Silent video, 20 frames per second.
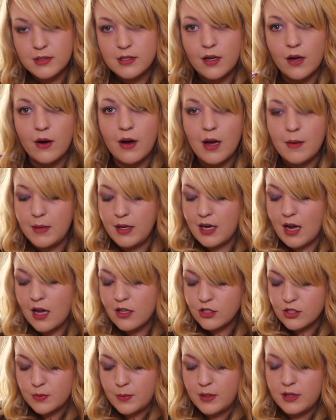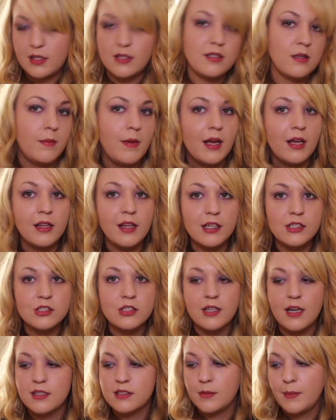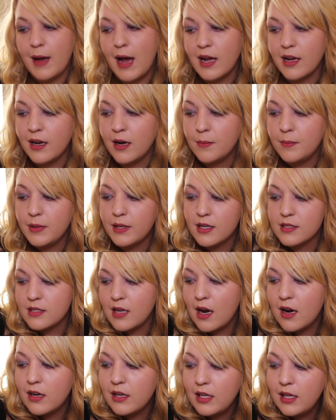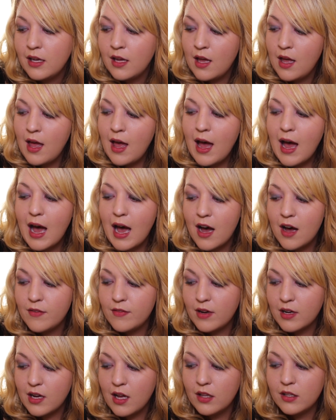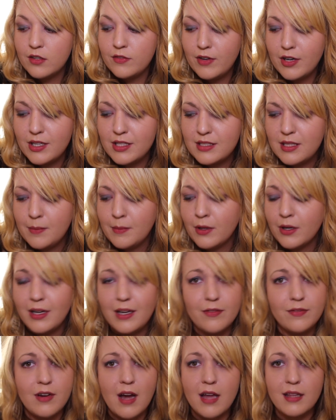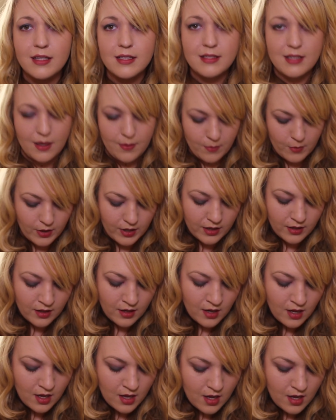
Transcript: So I mean, I'll just put this in my collection as a backup because I already have a color very similar, if not the same one.